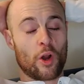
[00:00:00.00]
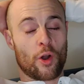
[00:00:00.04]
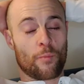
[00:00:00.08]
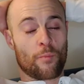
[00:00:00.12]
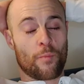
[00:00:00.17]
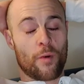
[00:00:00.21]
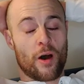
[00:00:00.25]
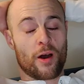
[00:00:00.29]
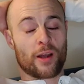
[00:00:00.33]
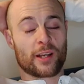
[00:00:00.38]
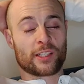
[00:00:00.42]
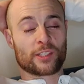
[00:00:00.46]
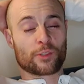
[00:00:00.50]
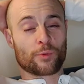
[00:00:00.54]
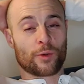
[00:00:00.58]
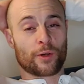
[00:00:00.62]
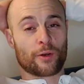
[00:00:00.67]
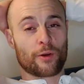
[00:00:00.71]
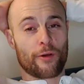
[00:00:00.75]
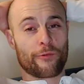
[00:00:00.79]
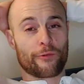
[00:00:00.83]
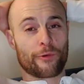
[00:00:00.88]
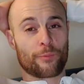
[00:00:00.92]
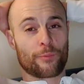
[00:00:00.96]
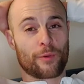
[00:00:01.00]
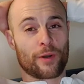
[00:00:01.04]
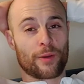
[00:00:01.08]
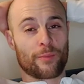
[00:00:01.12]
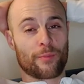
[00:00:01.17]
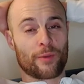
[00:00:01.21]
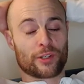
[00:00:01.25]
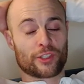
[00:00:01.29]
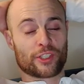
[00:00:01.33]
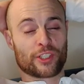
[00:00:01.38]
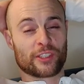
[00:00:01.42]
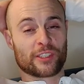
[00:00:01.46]
our bodies recover pretty
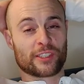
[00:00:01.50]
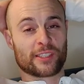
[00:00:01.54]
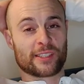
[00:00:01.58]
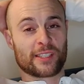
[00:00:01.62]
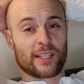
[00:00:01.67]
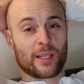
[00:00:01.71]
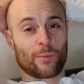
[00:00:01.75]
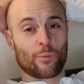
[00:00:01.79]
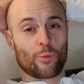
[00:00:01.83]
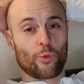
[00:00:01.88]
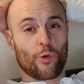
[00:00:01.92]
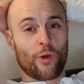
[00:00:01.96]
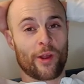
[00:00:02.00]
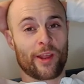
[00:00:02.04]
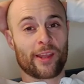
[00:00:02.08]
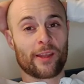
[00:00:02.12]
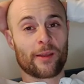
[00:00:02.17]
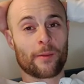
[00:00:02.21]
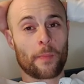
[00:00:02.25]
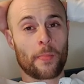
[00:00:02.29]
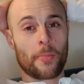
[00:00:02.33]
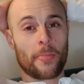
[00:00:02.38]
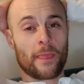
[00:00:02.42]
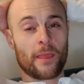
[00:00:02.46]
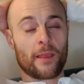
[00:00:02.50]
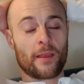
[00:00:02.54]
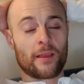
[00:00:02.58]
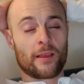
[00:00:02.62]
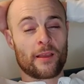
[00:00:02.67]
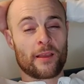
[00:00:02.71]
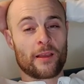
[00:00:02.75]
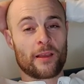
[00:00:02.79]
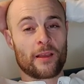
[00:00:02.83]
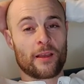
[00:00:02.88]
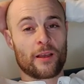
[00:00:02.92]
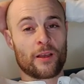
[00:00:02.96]
much in the same way.
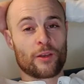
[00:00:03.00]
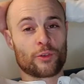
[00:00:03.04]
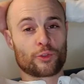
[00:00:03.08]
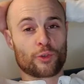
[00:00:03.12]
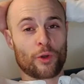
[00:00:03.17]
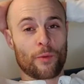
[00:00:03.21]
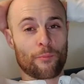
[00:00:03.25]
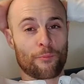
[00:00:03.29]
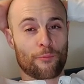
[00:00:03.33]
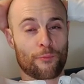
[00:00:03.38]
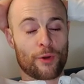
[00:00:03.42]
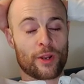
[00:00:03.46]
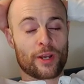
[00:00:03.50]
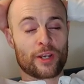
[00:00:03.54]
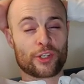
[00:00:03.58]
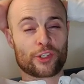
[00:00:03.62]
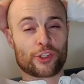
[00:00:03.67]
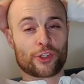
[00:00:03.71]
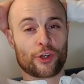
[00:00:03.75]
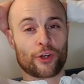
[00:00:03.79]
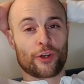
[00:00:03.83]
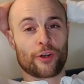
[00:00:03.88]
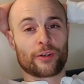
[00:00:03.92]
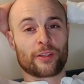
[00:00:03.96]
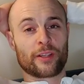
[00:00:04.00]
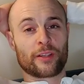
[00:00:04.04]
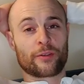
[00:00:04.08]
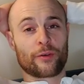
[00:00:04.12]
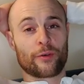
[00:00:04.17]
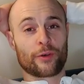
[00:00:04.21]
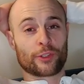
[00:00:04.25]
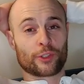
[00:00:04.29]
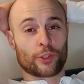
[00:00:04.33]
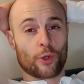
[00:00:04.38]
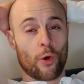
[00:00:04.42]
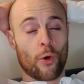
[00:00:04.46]
So I'm pretty sure that
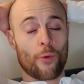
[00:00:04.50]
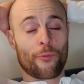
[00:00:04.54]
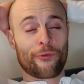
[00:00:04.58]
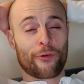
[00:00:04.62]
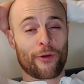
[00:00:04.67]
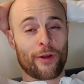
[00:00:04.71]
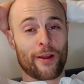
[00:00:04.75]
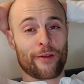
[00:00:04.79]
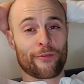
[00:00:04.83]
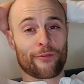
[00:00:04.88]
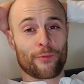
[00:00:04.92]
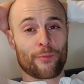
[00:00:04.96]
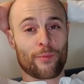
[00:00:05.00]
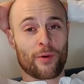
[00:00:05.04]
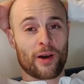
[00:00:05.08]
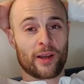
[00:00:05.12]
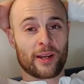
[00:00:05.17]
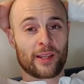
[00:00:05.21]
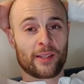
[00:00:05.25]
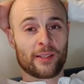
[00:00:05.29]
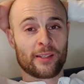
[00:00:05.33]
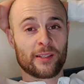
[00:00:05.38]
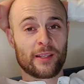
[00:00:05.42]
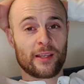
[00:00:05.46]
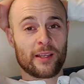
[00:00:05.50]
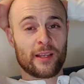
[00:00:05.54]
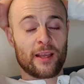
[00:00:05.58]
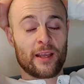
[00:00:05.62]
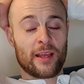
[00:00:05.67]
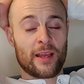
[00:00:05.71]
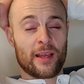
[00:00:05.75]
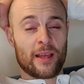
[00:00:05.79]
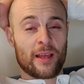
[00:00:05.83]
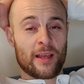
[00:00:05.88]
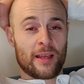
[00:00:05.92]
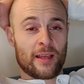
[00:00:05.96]
there is hope for everybody.
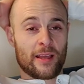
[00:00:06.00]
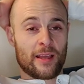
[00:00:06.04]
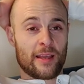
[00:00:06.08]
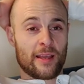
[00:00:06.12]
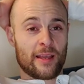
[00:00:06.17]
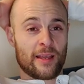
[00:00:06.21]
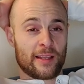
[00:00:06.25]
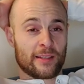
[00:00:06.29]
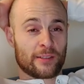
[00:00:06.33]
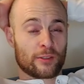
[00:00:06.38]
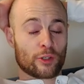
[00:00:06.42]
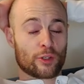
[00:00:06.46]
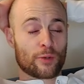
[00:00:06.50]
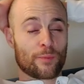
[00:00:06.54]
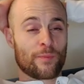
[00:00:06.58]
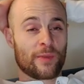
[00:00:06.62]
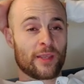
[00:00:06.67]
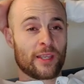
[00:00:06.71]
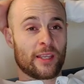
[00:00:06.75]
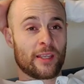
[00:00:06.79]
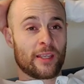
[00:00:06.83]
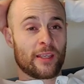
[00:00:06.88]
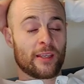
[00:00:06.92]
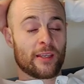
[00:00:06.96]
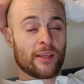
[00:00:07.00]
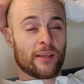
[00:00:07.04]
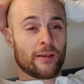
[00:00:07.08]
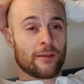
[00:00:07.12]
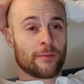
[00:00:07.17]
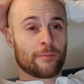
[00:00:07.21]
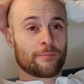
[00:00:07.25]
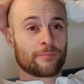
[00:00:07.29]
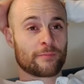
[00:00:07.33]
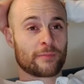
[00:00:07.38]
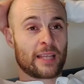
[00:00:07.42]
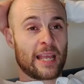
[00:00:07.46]
It took me
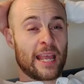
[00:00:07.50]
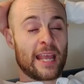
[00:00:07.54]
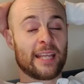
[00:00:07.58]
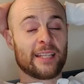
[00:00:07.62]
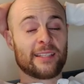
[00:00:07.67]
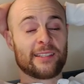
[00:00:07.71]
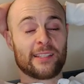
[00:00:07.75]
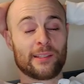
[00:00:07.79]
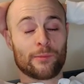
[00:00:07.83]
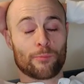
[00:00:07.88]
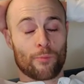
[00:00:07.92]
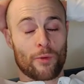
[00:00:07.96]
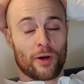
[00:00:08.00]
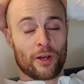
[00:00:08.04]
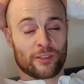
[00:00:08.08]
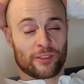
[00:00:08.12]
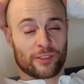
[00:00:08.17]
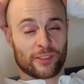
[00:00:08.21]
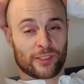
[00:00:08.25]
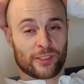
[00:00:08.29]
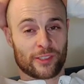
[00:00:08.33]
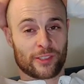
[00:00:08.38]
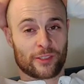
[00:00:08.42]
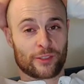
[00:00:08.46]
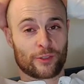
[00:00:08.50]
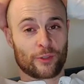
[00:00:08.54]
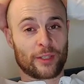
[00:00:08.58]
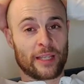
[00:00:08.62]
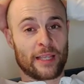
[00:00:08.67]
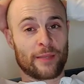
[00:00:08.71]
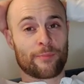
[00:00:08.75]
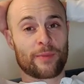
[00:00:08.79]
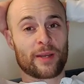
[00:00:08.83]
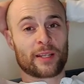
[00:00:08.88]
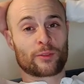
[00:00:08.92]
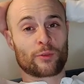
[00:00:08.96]
18 months to
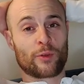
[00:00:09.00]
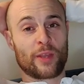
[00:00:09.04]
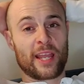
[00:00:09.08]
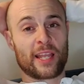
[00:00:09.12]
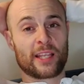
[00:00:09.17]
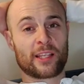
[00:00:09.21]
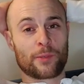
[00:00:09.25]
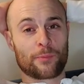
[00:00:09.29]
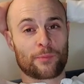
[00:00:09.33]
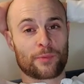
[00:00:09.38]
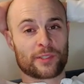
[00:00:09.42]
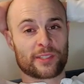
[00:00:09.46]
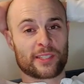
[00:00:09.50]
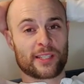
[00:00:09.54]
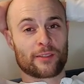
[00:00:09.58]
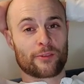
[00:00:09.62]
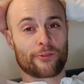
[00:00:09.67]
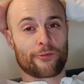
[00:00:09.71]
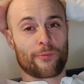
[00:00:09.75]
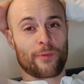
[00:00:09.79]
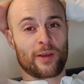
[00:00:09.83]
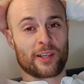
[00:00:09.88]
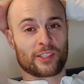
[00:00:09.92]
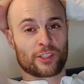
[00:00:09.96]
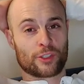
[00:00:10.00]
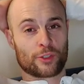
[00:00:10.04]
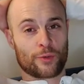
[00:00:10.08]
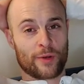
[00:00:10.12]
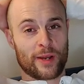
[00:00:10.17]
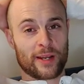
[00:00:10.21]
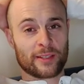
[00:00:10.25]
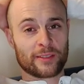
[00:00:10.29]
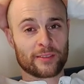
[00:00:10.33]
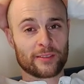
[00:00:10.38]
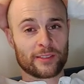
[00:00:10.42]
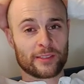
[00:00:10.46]
get back to 80% of my
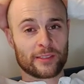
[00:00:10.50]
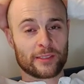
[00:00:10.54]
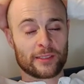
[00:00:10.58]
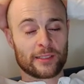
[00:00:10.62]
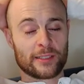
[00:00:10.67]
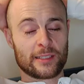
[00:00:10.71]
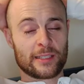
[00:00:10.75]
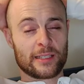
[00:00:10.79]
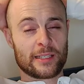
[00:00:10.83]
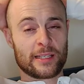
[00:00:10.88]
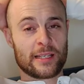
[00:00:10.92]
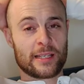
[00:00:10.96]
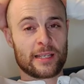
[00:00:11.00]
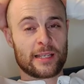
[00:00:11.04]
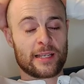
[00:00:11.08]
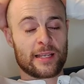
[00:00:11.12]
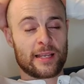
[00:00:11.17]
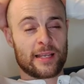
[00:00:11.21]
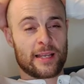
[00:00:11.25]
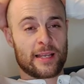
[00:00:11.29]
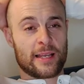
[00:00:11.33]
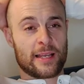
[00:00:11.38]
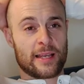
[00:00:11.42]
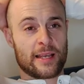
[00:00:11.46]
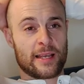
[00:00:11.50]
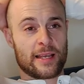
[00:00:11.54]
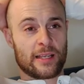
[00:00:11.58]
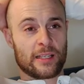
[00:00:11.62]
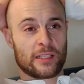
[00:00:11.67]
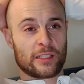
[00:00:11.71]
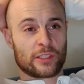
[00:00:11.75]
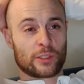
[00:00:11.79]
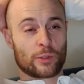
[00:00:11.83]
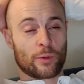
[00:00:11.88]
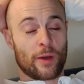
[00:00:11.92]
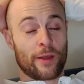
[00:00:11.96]
strength.
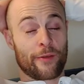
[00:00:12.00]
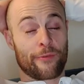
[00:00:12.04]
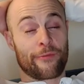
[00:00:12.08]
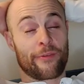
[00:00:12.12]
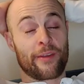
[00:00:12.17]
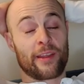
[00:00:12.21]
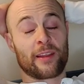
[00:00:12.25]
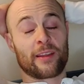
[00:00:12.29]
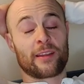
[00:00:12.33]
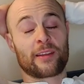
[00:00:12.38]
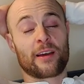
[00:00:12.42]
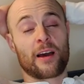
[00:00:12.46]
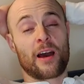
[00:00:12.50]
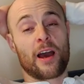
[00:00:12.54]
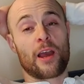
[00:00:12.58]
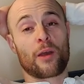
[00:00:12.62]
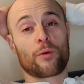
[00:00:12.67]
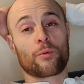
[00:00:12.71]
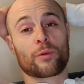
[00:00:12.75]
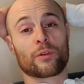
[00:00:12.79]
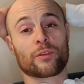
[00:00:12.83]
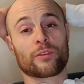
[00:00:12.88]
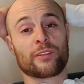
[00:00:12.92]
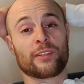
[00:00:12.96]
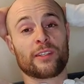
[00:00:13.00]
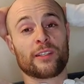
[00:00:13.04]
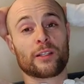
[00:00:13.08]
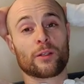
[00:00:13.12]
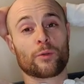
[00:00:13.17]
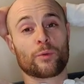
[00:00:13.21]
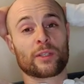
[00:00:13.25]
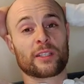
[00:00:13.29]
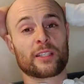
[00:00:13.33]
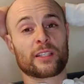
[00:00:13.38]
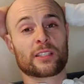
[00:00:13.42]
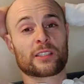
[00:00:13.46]
So I think I will
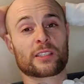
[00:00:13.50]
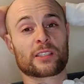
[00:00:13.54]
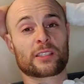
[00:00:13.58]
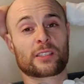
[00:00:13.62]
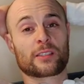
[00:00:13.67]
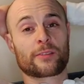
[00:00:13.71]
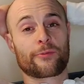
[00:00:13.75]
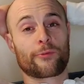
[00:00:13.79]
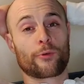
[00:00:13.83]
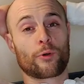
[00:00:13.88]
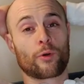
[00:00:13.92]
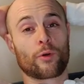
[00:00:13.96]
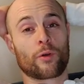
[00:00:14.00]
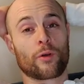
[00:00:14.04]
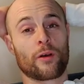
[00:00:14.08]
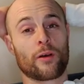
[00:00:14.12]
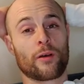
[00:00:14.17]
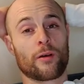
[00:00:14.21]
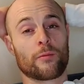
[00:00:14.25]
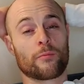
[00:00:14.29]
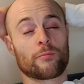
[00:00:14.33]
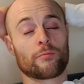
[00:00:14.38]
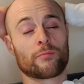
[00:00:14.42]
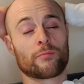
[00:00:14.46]
deal with this for